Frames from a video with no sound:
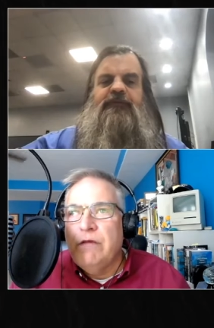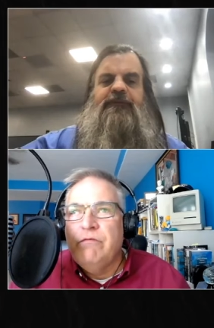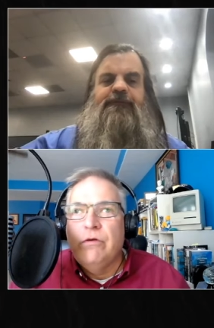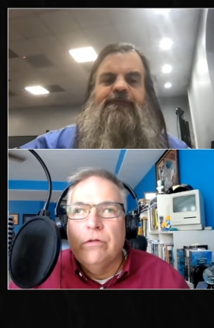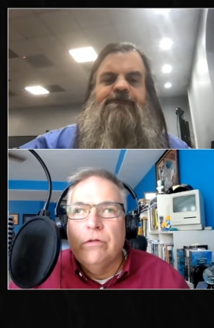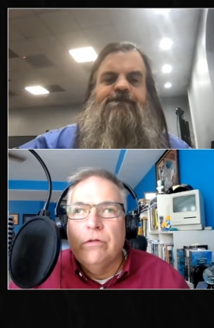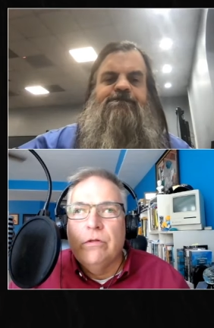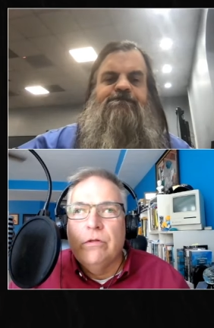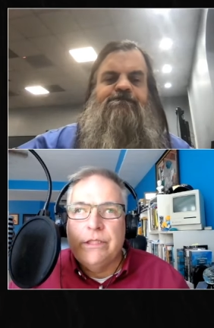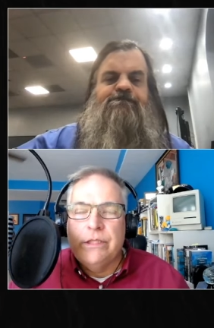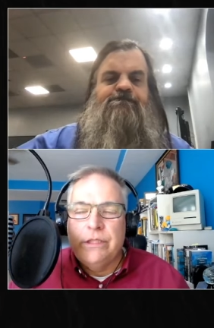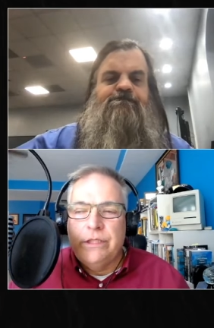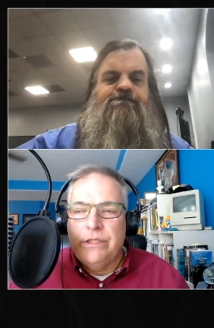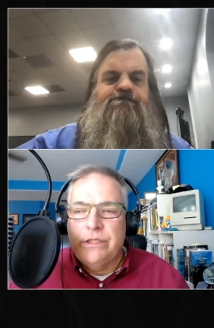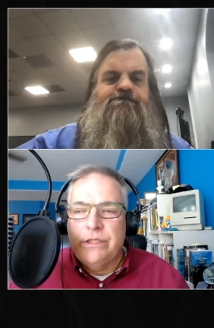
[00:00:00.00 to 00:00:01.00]
Speaker 1: you look at
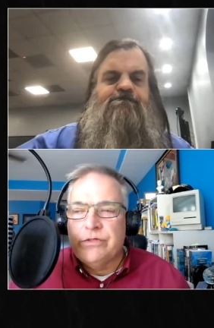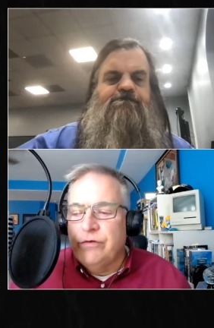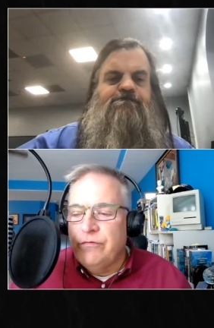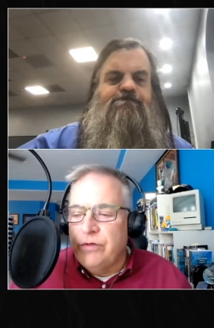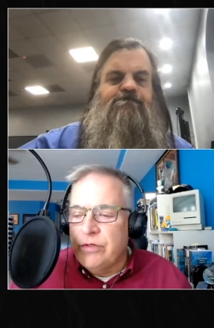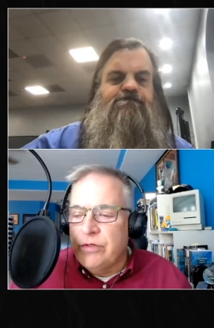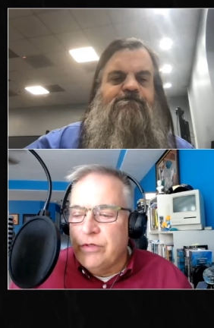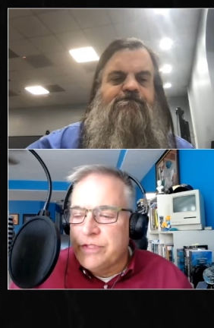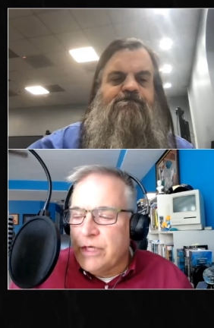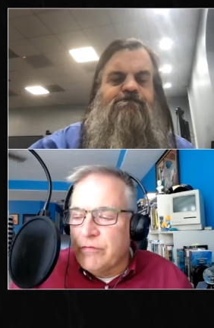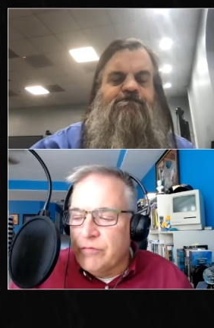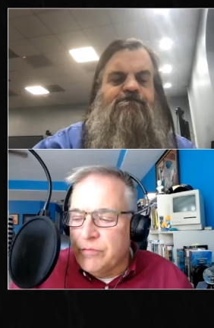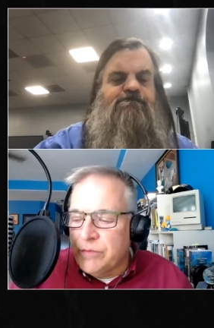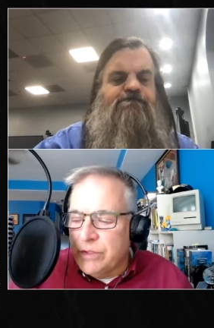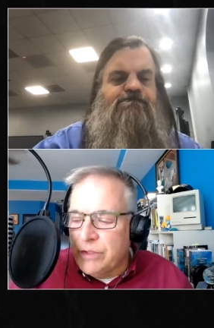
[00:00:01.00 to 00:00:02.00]
the history of U.S.
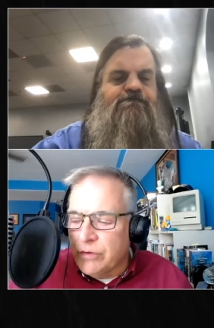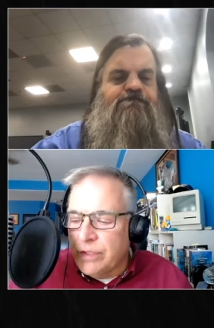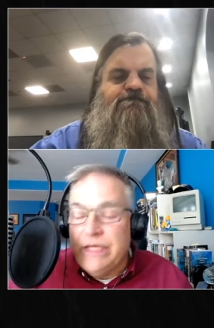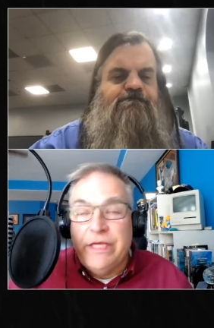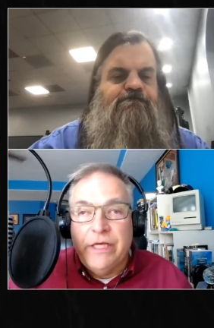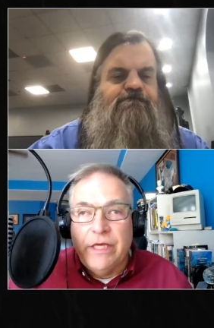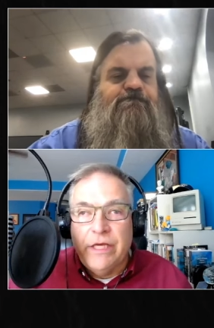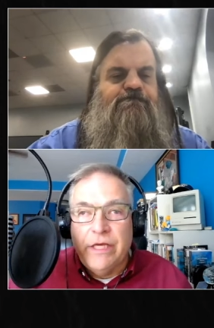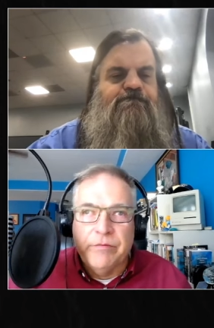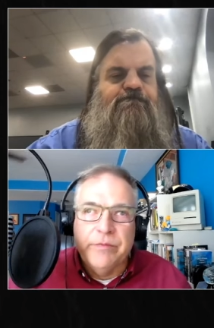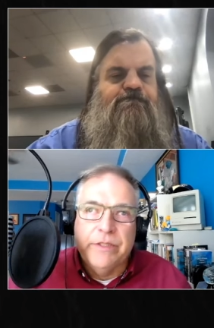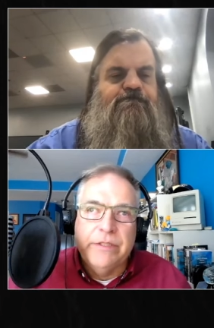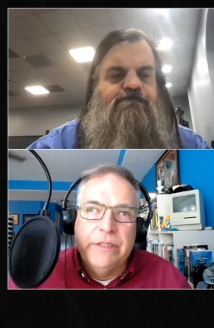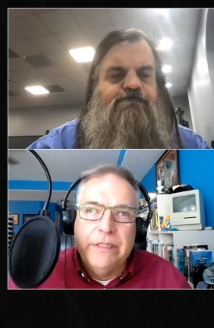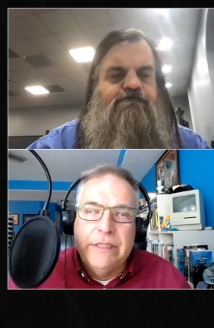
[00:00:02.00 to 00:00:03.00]
government or any
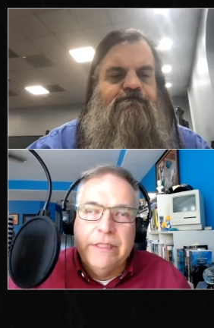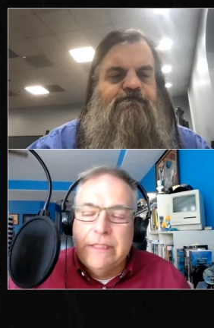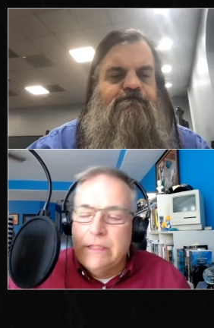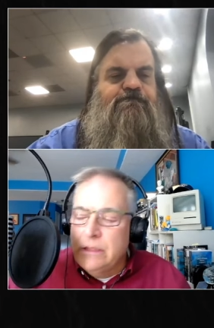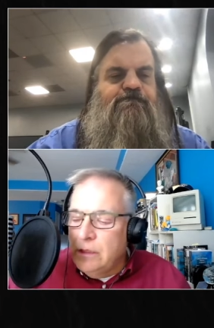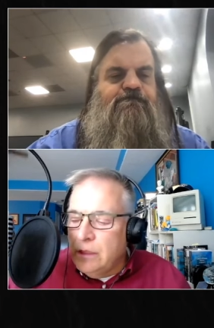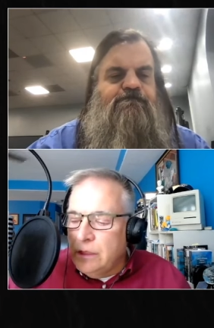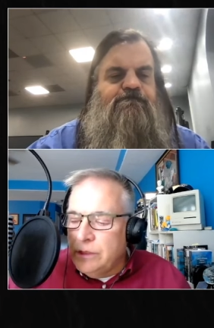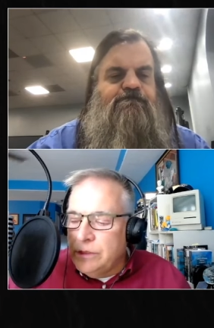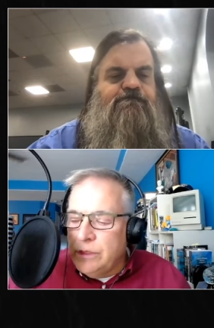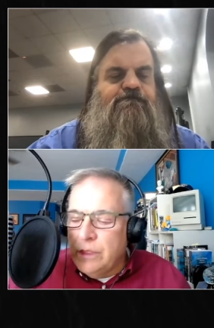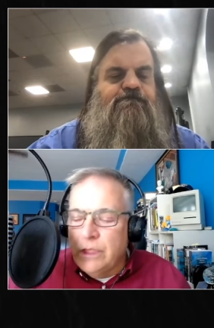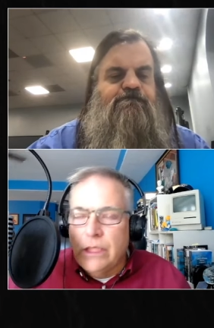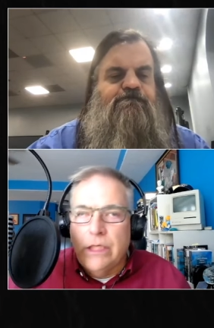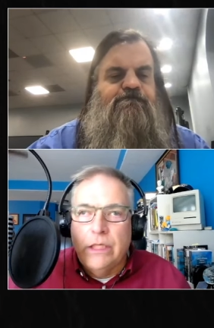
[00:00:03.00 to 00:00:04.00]
government,
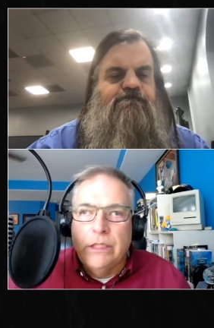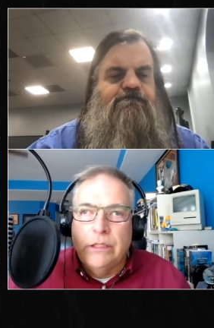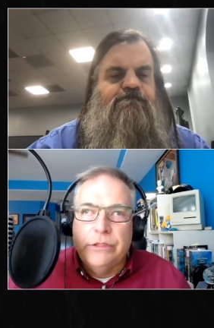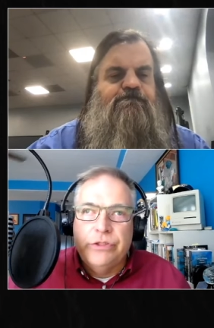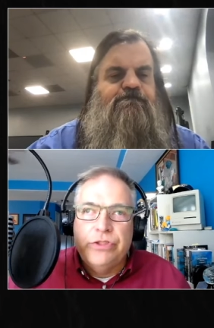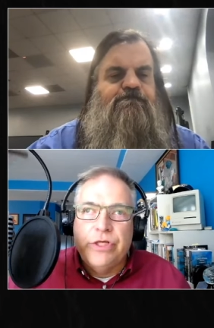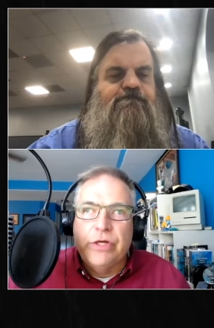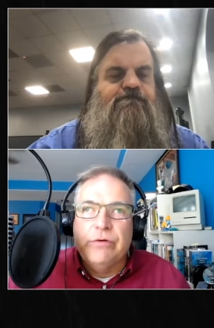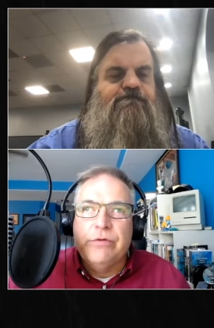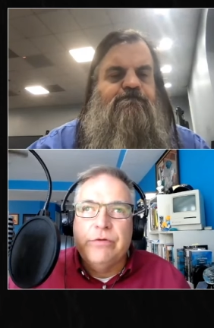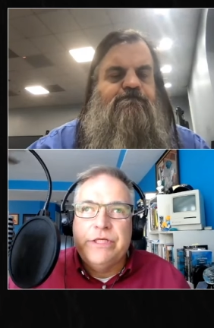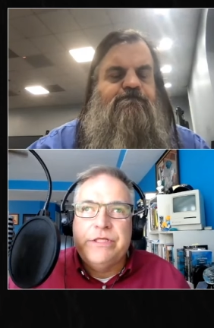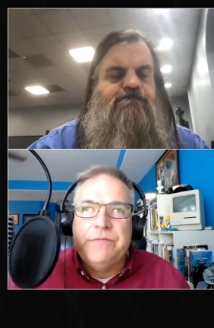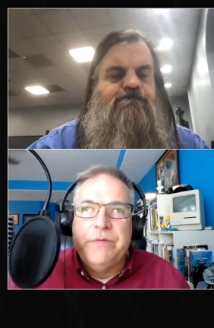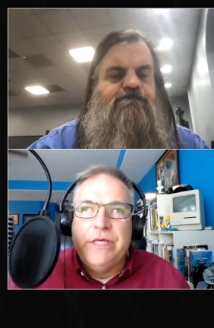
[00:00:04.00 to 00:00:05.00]
uh,
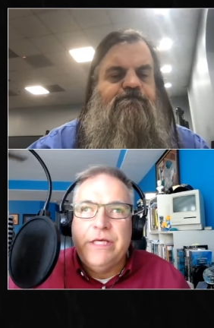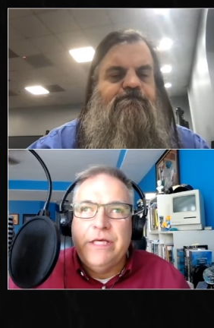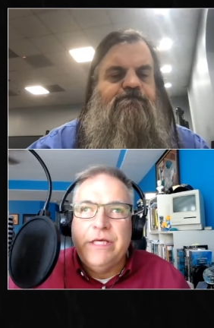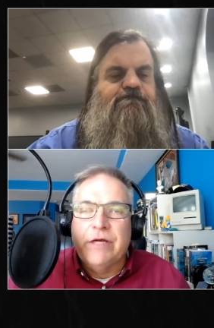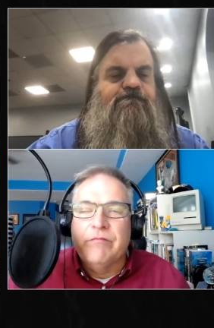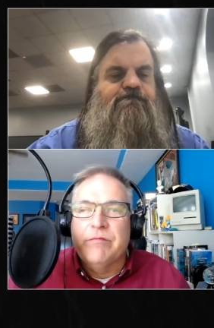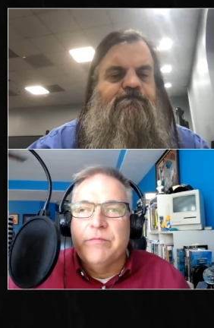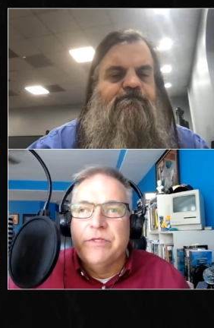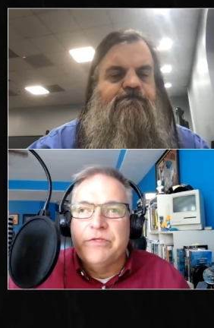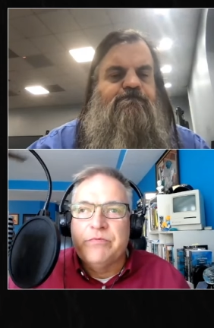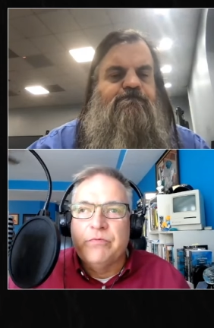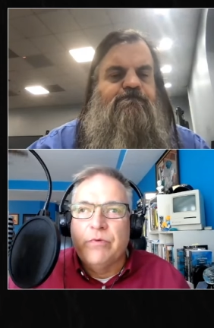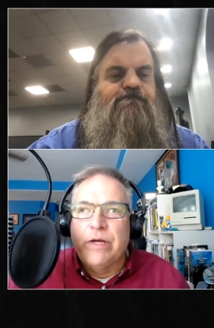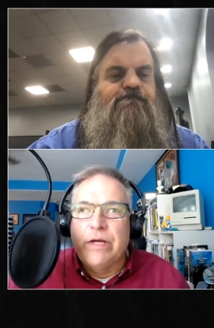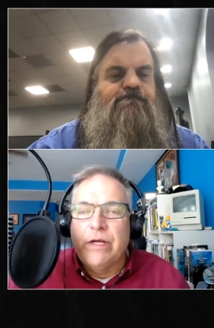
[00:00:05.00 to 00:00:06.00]
generally speaking, governments
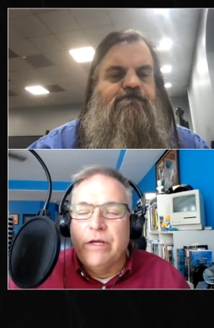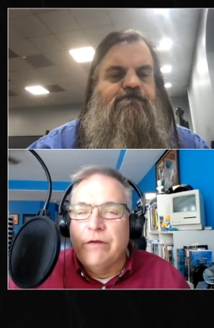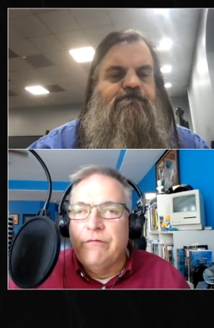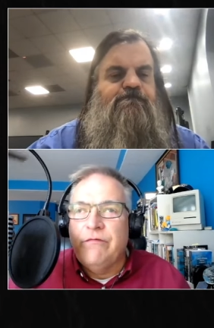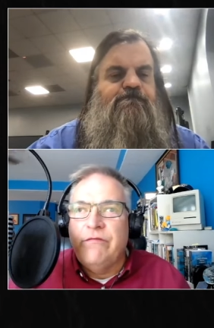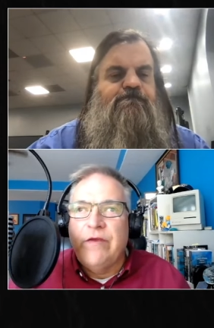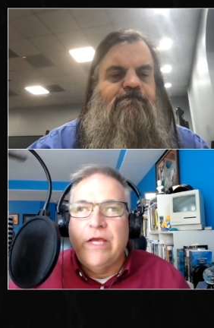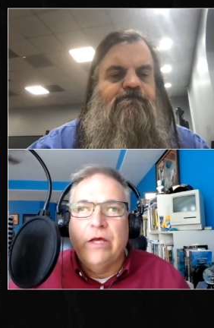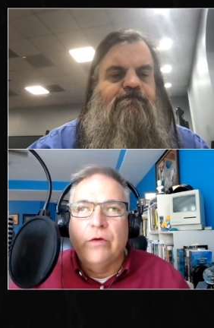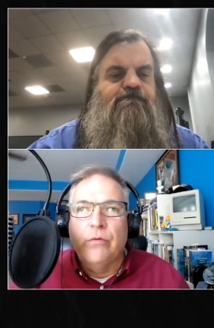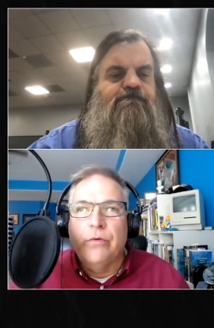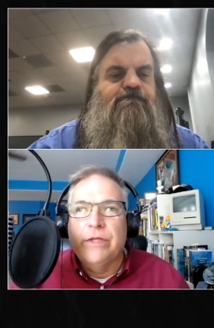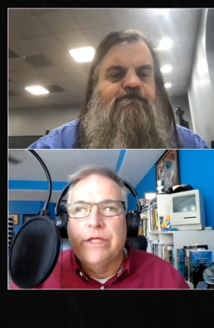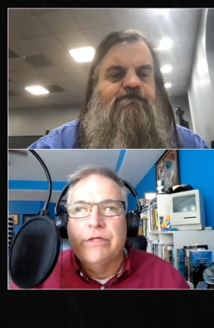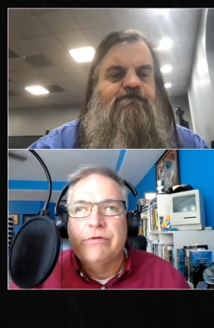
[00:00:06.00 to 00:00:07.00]
re- uh, fail
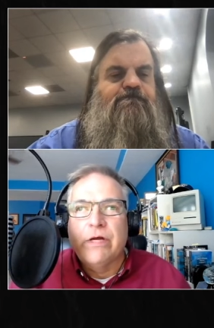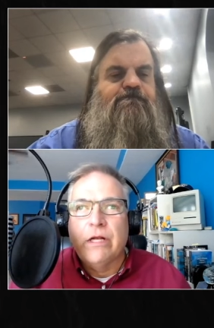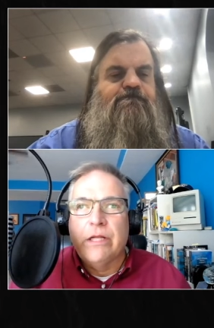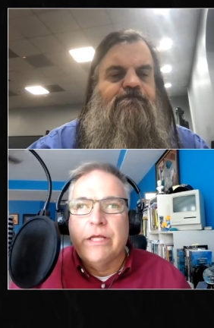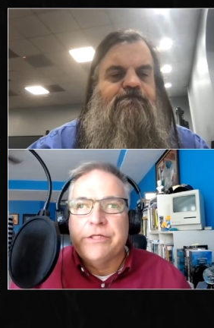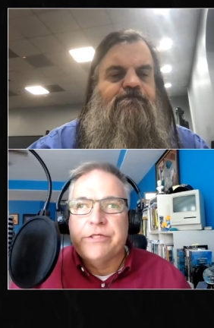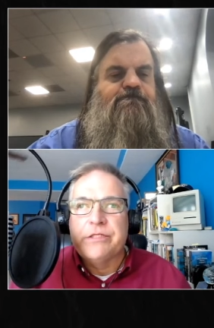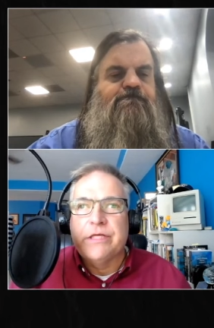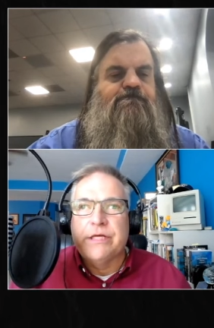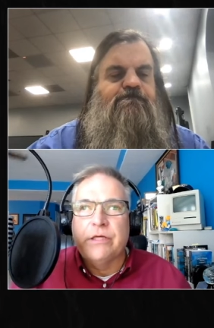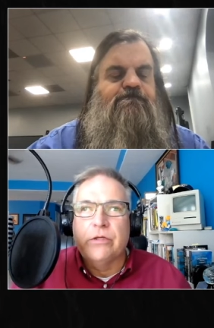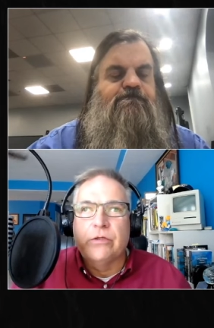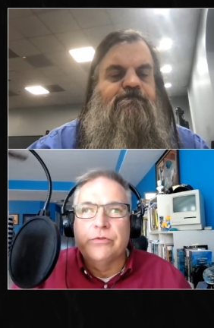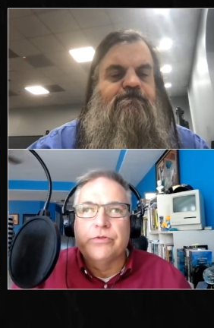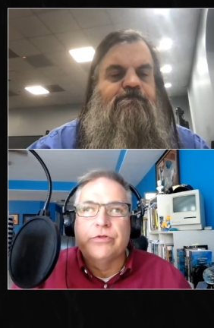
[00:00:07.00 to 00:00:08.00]
when they try to legislate
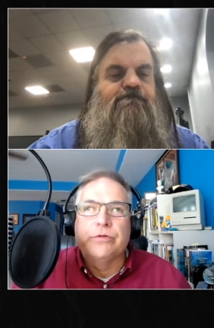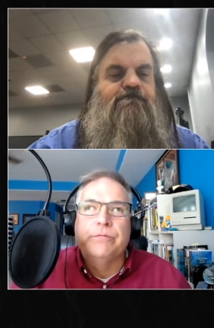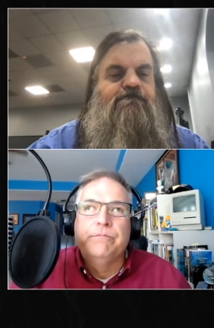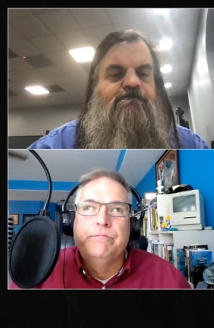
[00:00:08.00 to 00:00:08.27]
culture.